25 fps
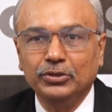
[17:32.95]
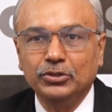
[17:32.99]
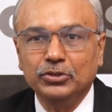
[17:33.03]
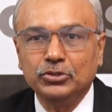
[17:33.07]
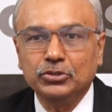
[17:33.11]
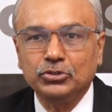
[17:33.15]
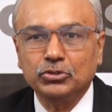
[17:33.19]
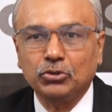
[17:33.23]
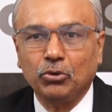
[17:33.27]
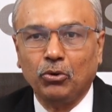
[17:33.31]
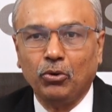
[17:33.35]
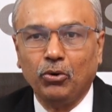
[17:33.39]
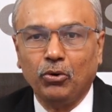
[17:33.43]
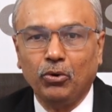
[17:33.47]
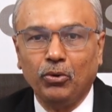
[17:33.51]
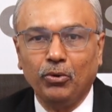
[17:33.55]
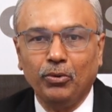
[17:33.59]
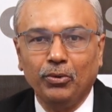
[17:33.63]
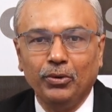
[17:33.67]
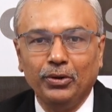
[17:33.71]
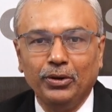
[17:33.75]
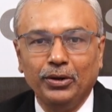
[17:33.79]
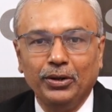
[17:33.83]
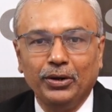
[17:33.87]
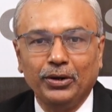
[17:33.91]

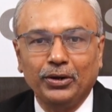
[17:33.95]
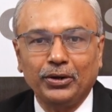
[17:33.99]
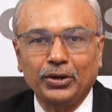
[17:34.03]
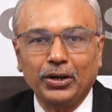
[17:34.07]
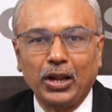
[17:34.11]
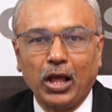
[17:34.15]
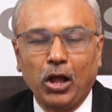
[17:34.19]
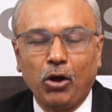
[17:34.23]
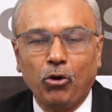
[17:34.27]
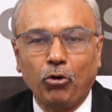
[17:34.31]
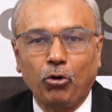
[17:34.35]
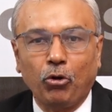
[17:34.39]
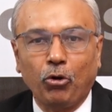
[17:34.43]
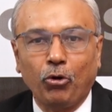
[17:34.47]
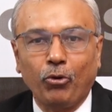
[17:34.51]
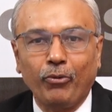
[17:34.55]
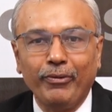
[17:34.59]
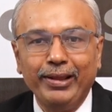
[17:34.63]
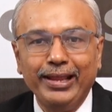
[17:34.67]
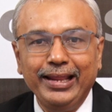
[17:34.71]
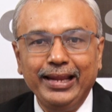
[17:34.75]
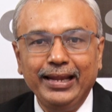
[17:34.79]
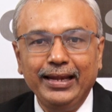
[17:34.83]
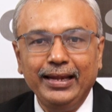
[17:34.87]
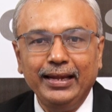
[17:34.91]
So now
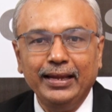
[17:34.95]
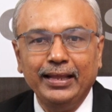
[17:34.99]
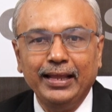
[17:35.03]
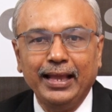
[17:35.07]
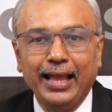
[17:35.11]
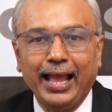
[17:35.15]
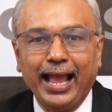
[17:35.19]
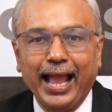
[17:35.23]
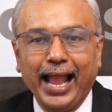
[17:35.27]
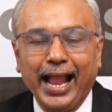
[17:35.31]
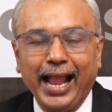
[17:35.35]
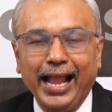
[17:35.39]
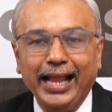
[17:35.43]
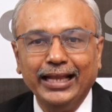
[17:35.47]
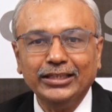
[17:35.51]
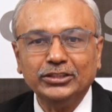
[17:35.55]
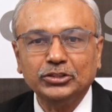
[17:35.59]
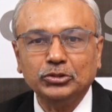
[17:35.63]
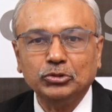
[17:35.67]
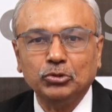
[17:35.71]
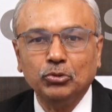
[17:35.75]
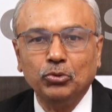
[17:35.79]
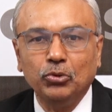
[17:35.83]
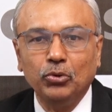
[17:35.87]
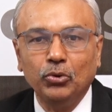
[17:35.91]
queen has
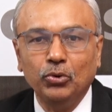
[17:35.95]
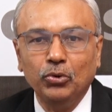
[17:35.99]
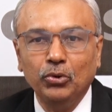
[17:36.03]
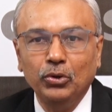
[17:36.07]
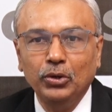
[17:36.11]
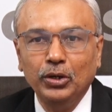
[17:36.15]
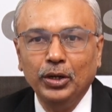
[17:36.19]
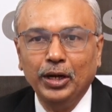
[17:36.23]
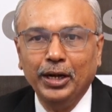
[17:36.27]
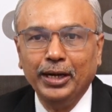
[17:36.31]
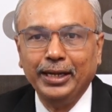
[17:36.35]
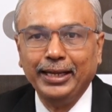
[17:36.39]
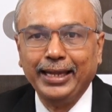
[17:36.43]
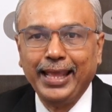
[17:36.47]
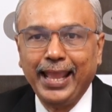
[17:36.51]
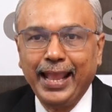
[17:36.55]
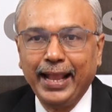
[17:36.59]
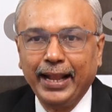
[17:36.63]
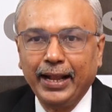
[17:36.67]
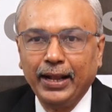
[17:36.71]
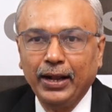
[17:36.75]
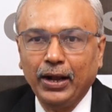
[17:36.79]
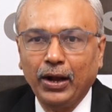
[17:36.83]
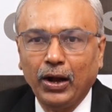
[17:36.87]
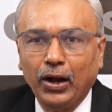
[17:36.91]
to
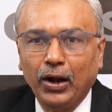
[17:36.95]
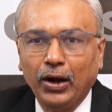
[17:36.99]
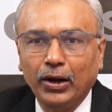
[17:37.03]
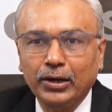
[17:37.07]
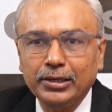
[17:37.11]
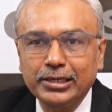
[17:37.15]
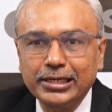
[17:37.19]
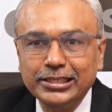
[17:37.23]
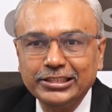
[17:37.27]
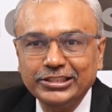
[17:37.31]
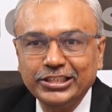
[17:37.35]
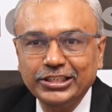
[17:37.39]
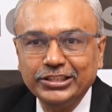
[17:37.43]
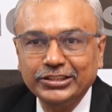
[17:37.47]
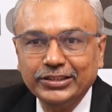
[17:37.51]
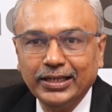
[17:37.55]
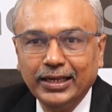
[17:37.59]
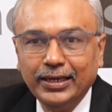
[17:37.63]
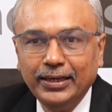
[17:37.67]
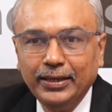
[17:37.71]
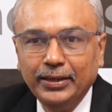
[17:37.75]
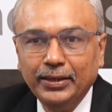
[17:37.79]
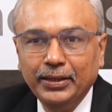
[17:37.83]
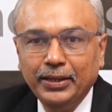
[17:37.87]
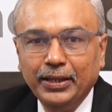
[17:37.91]
take a
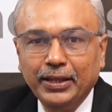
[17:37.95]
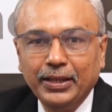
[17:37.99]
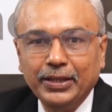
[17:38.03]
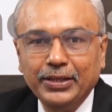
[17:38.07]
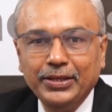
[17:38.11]
decision.